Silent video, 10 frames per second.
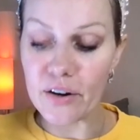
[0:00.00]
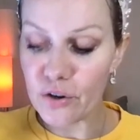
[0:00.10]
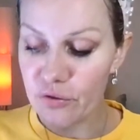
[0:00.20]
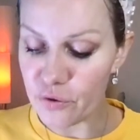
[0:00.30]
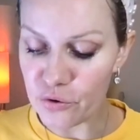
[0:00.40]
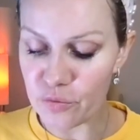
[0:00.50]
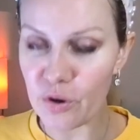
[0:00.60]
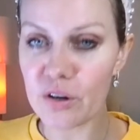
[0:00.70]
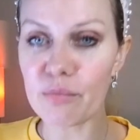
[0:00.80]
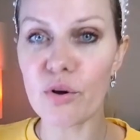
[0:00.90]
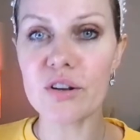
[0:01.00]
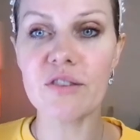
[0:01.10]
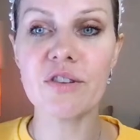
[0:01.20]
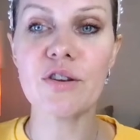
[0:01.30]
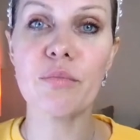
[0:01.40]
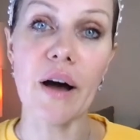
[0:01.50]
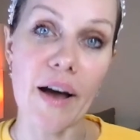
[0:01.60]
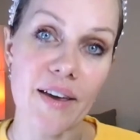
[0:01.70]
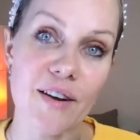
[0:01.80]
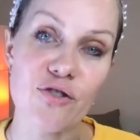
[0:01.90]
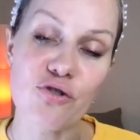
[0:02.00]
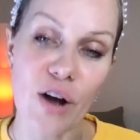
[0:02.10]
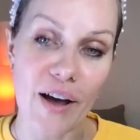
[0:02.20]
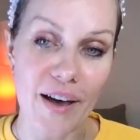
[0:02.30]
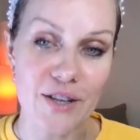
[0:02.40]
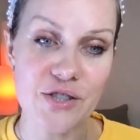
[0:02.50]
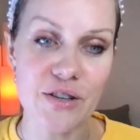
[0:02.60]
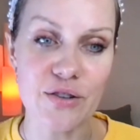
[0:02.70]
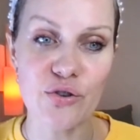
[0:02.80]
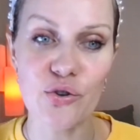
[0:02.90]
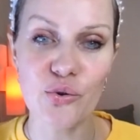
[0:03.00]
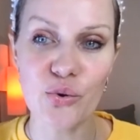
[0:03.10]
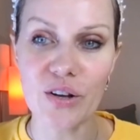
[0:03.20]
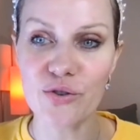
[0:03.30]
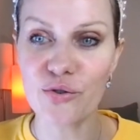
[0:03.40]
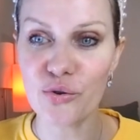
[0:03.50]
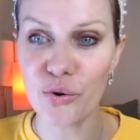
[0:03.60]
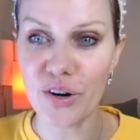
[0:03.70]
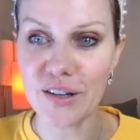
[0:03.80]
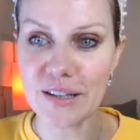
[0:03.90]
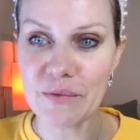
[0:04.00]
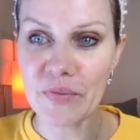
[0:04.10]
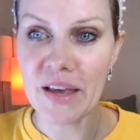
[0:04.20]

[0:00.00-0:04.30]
I don't know if YouTube going to block the video, but I can try actually to do that tutorial.